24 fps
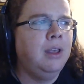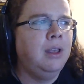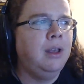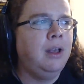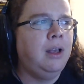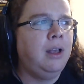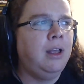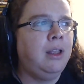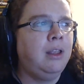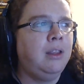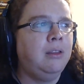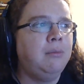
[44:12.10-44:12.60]

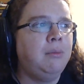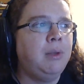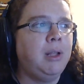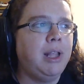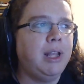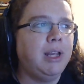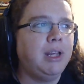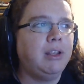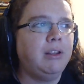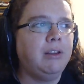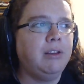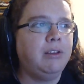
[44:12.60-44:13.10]

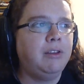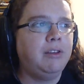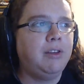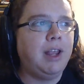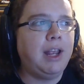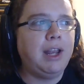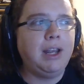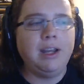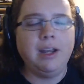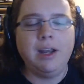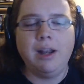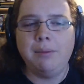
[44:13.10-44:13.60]
millennials
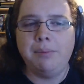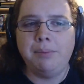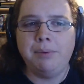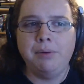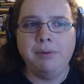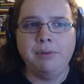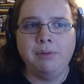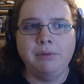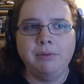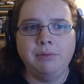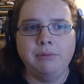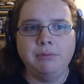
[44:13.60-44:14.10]
ended up,
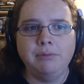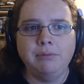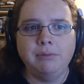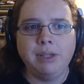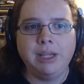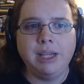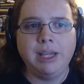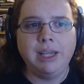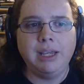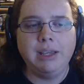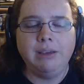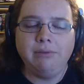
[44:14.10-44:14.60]

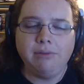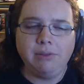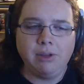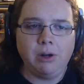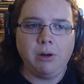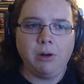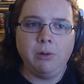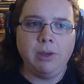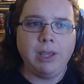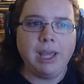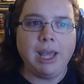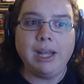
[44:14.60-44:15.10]

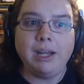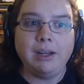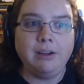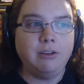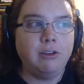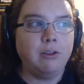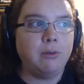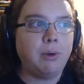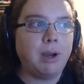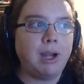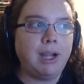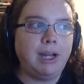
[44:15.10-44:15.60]
getting
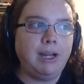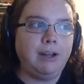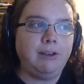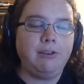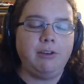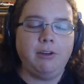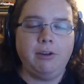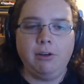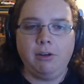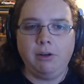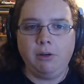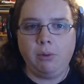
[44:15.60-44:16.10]
to the right
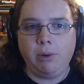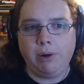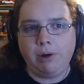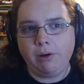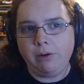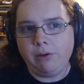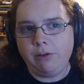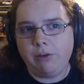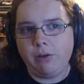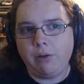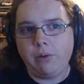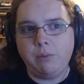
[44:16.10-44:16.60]
answer
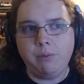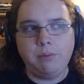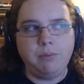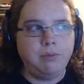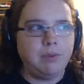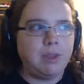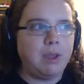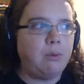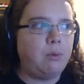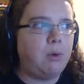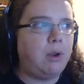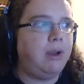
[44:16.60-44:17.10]
quicker, so
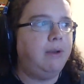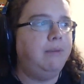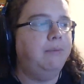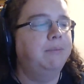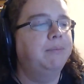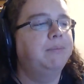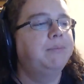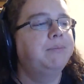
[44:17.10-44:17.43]
they won.